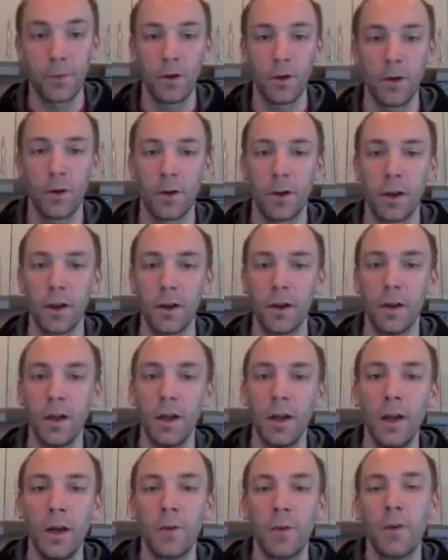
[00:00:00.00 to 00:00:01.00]
Okay,
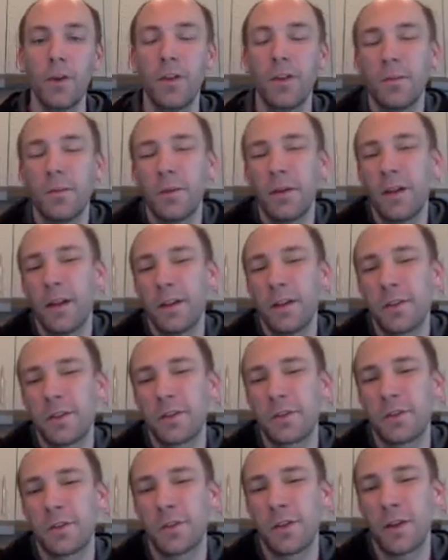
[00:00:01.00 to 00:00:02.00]
reason being is just
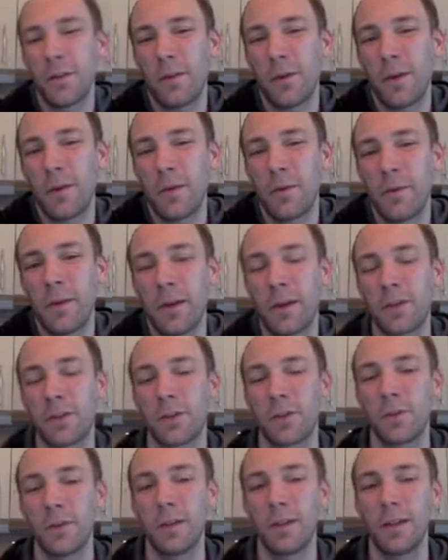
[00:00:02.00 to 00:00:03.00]
so that way we make sure
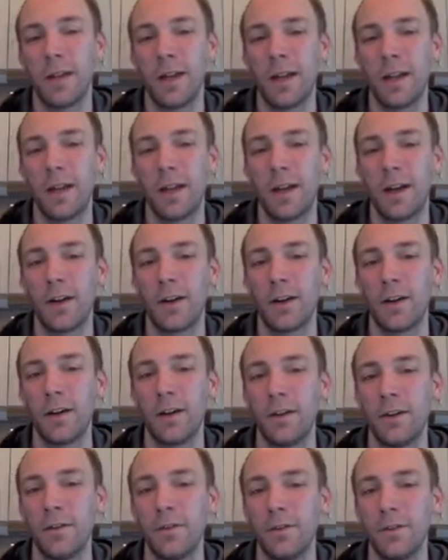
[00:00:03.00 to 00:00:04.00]
we take care
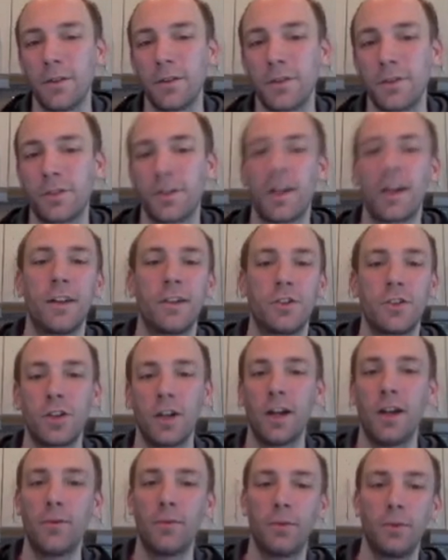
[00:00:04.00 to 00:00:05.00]
of this kind of
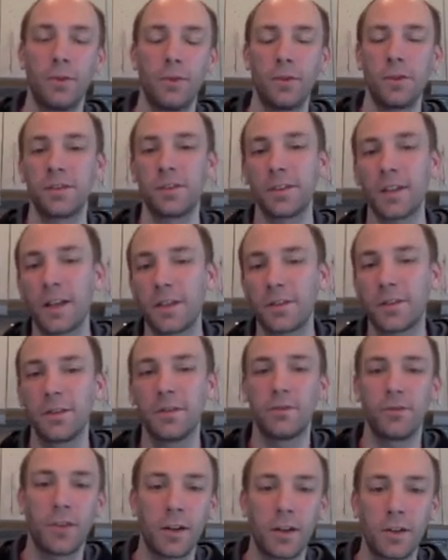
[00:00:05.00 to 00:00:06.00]
chain rule, this nested
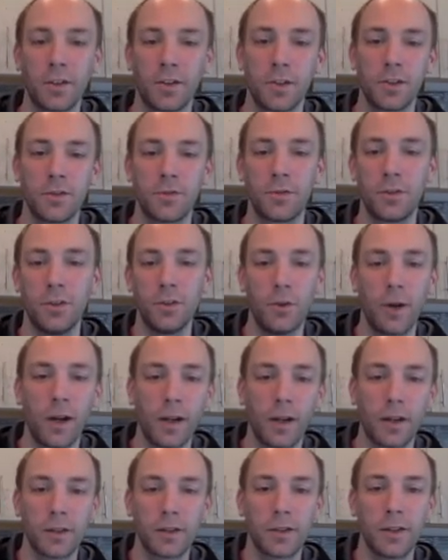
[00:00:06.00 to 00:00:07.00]
function of
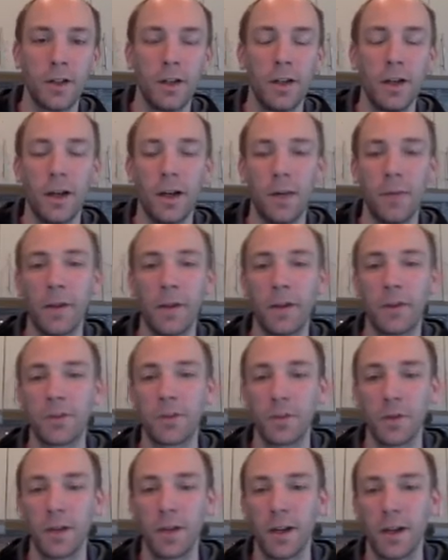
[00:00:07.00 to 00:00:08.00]
2x. That makes sure we
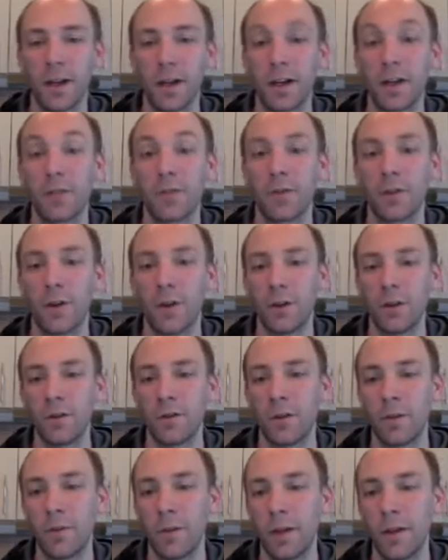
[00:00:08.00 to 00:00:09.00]
kind of cover all of our
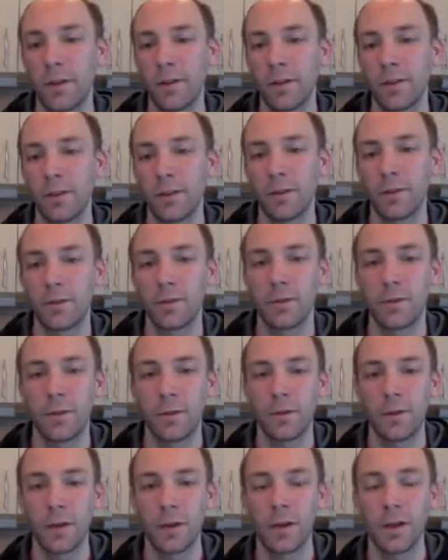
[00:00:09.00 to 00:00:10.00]
bases.
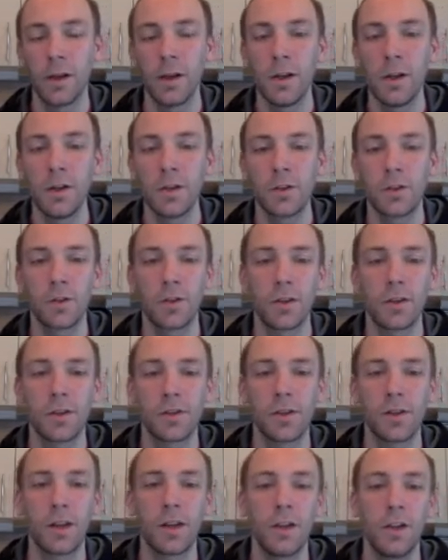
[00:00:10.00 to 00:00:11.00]
Okay, so let's
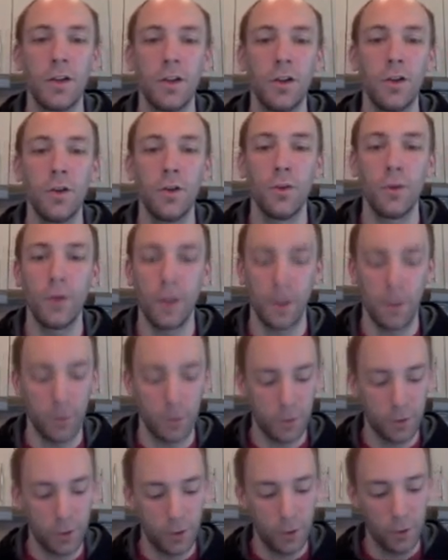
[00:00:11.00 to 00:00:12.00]
let u equal
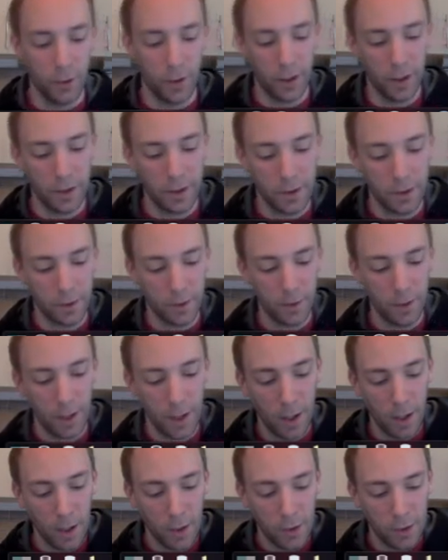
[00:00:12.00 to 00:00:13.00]
2x.
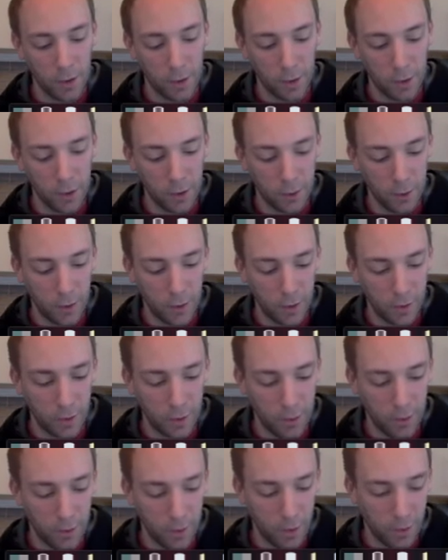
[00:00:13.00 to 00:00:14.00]
So the
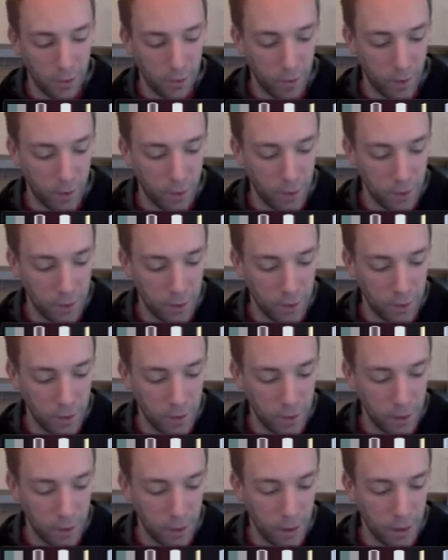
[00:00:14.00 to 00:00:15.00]
derivative of this
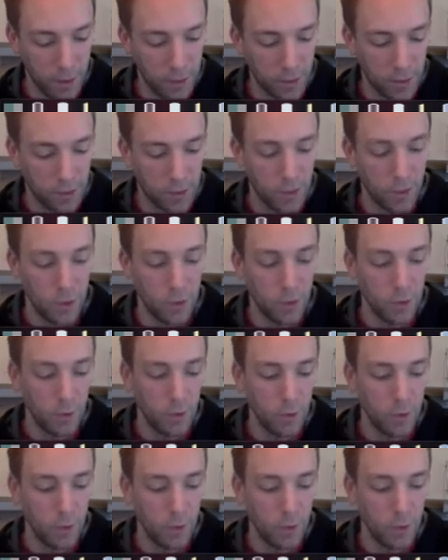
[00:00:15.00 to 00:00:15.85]
is 2